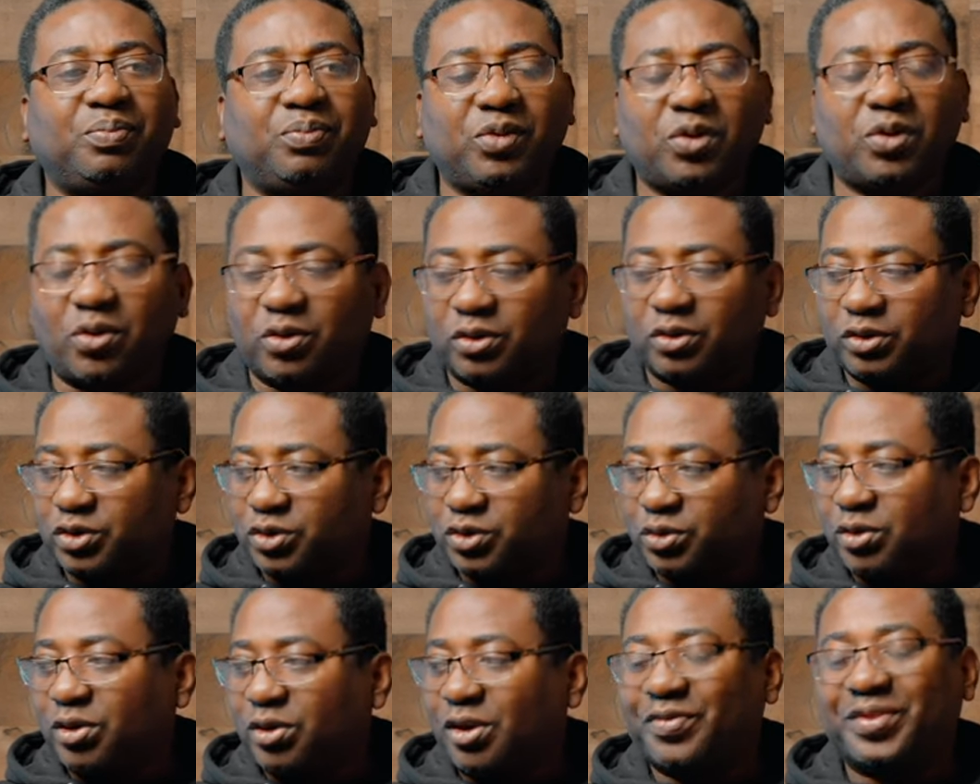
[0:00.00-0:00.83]

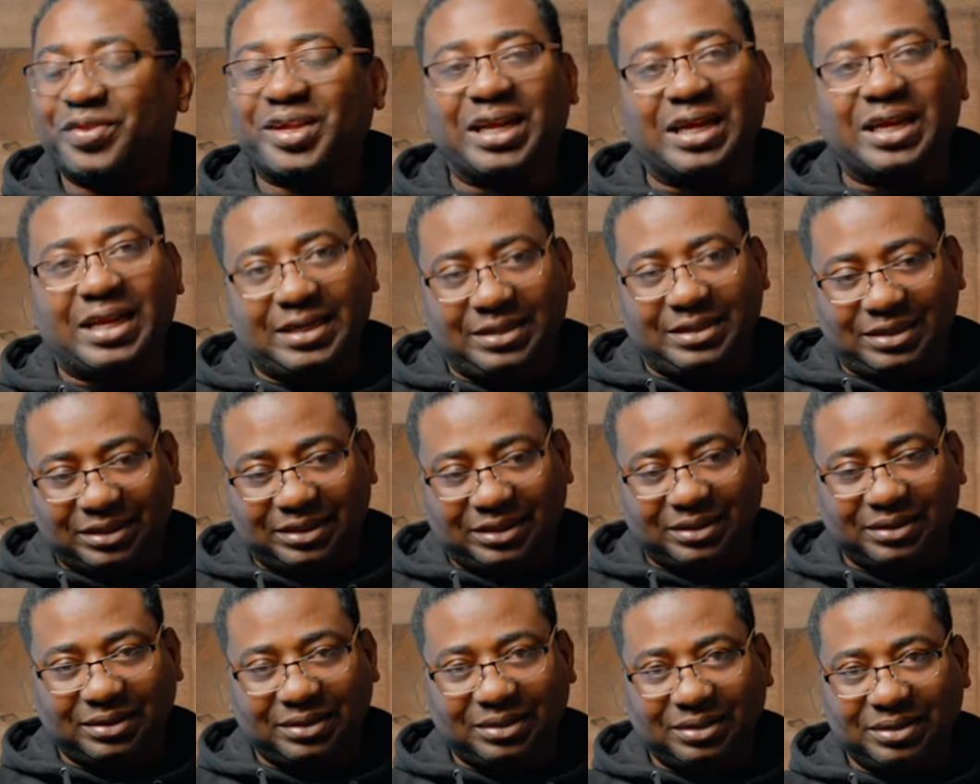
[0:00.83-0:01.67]
control of the
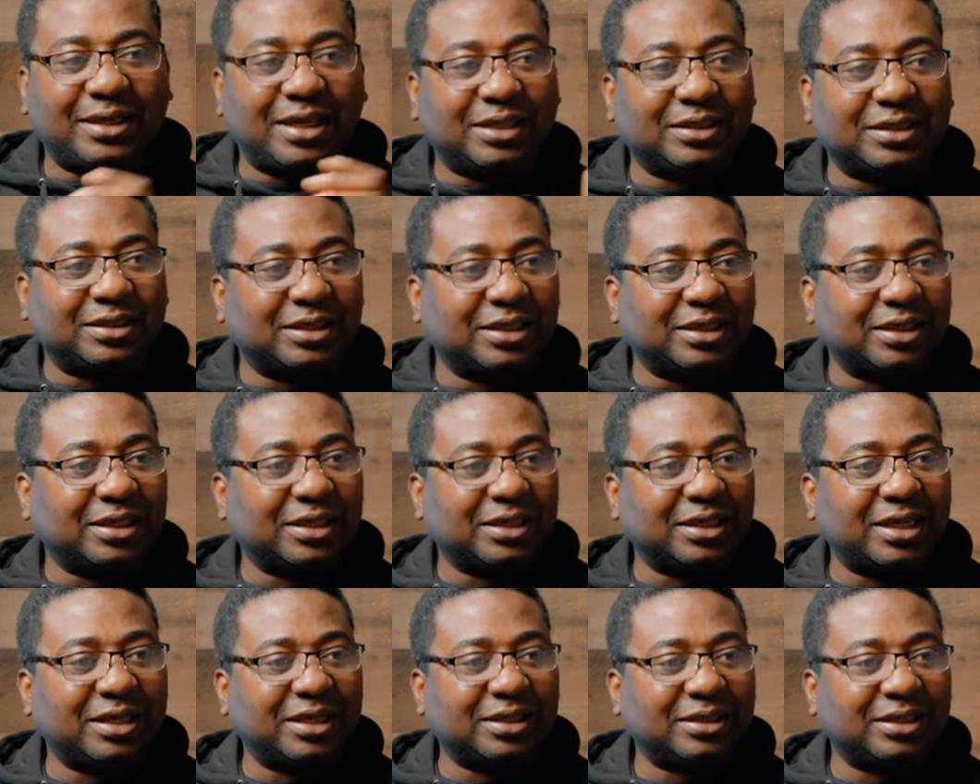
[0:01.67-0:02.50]
lens. Here's
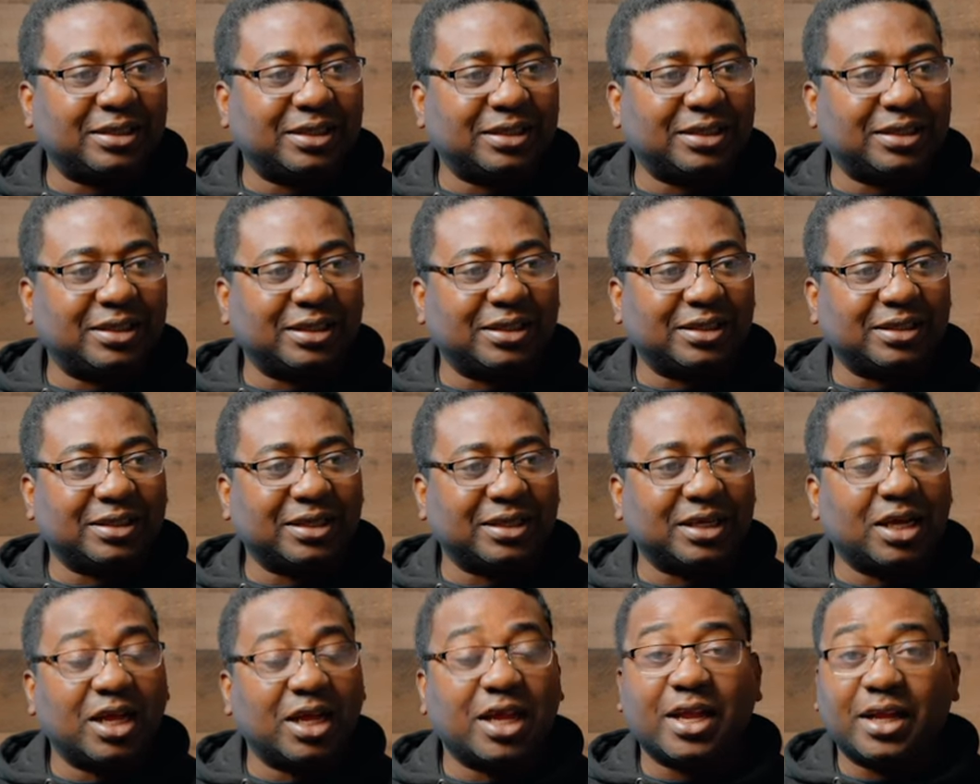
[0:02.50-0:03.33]
the thing,
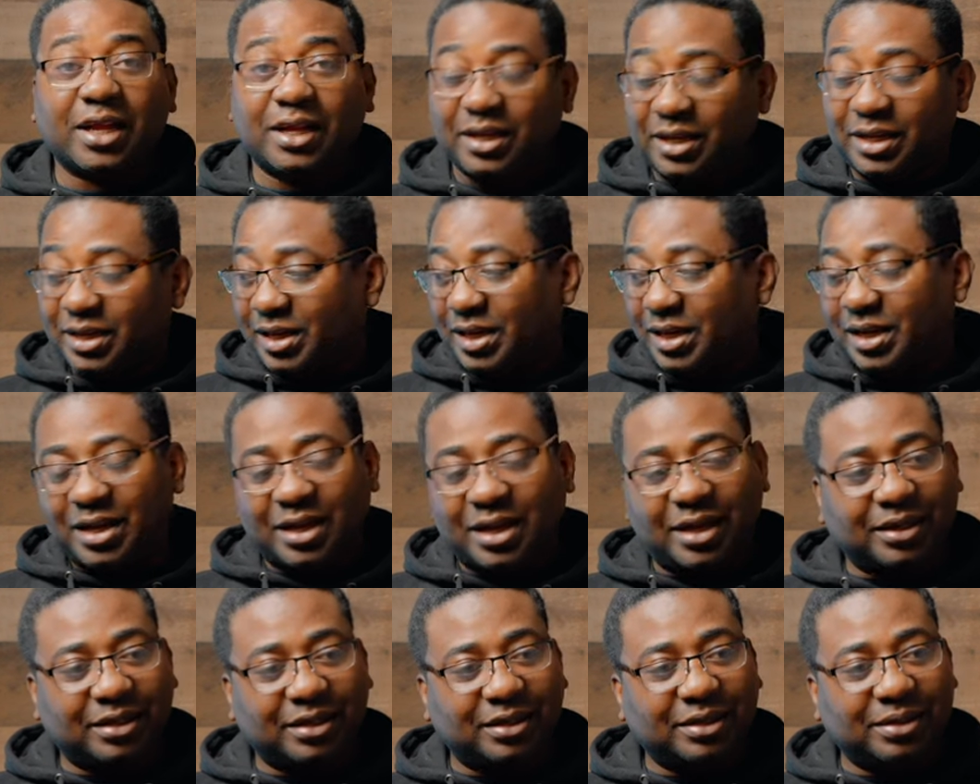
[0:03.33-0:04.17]

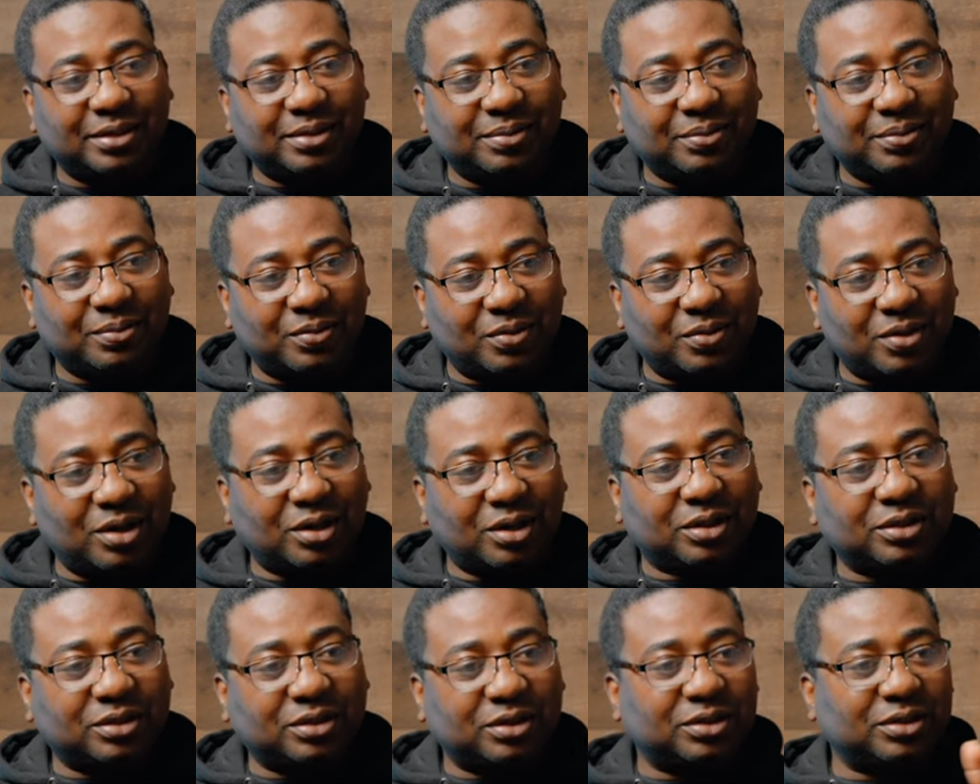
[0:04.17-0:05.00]
it
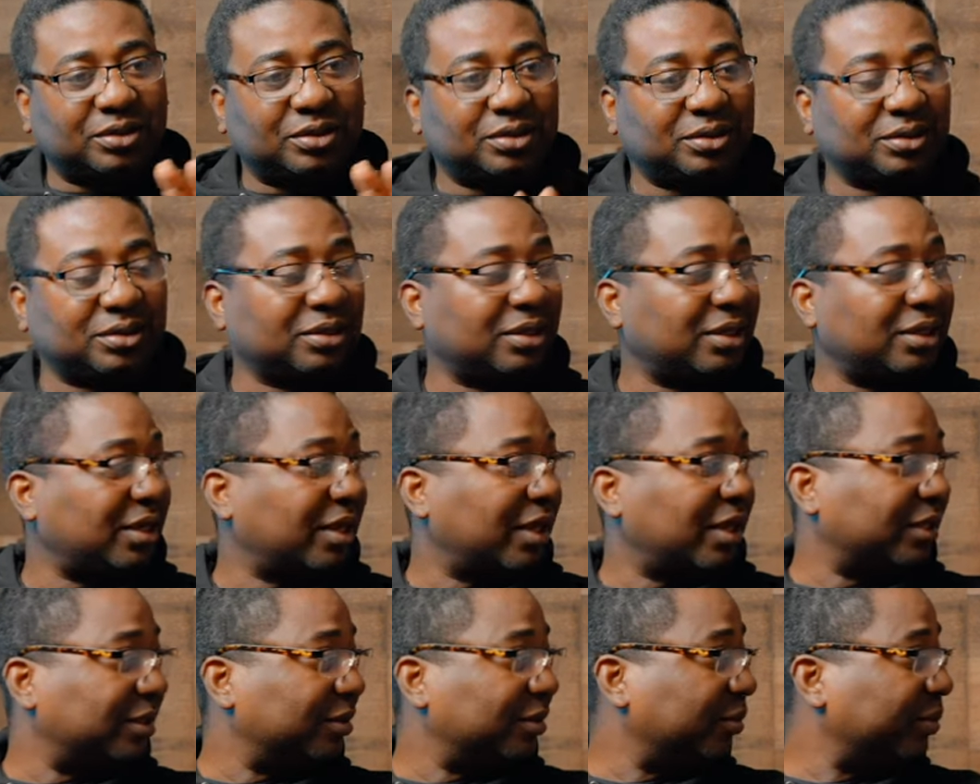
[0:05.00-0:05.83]
works,
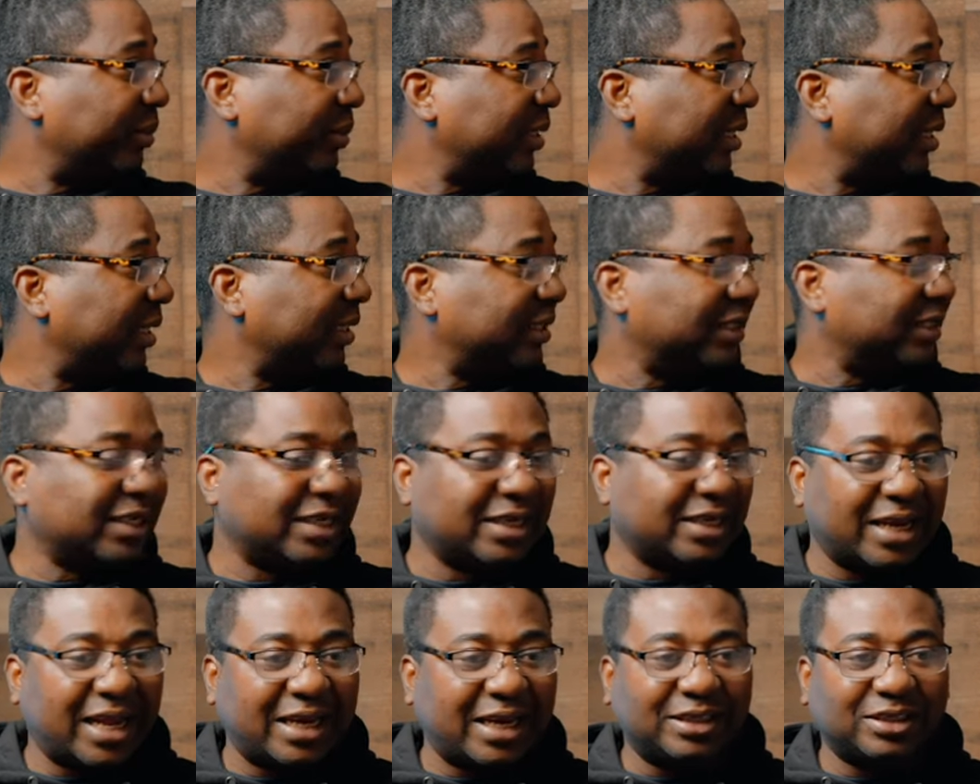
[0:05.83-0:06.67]
it's
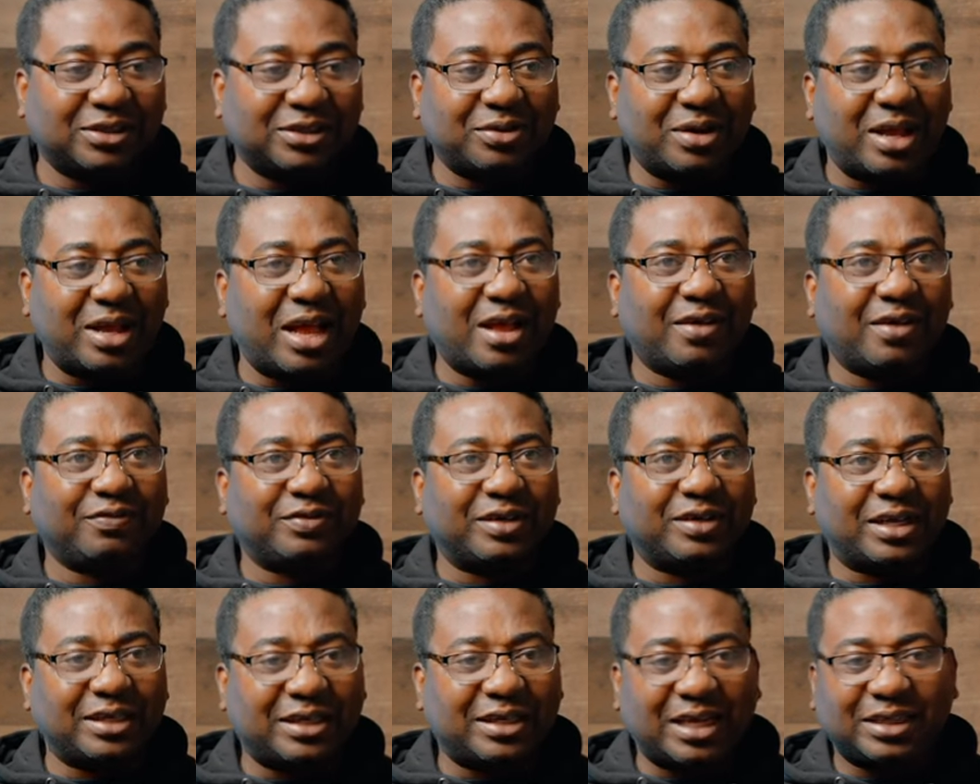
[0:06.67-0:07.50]
nice to have.
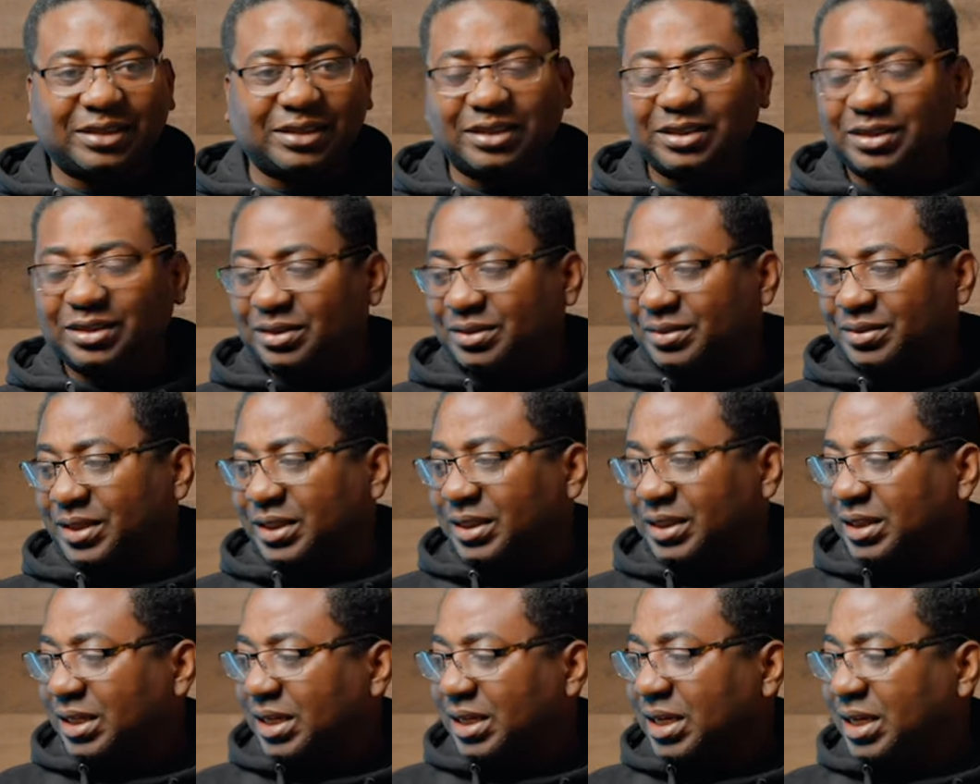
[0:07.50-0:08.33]
Now that's the
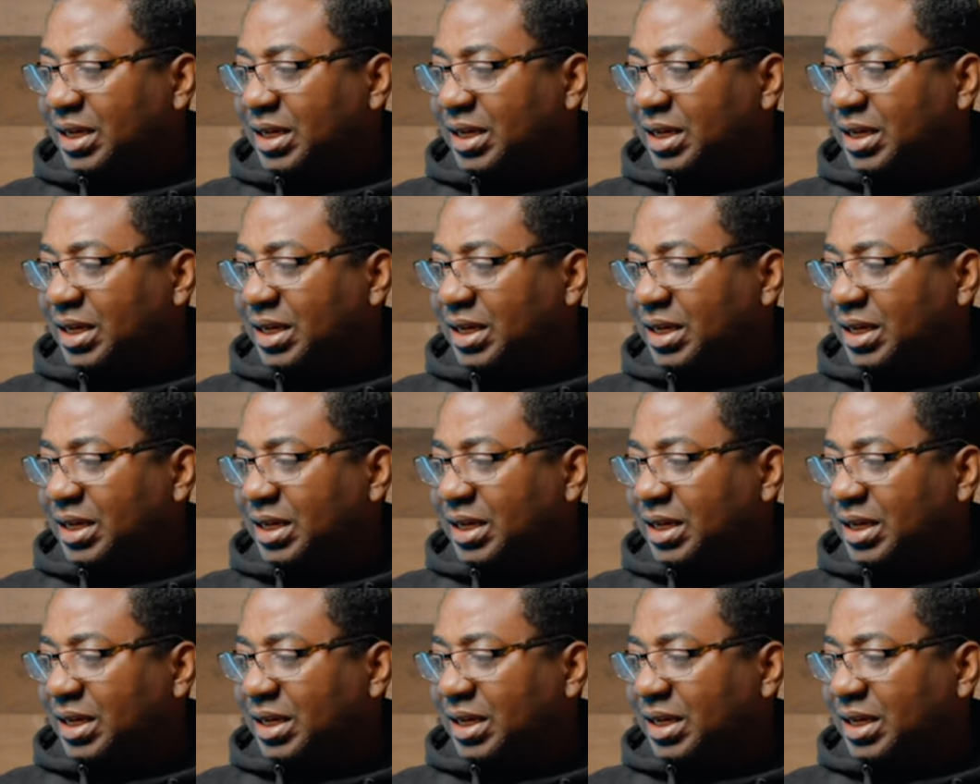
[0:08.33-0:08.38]
screen.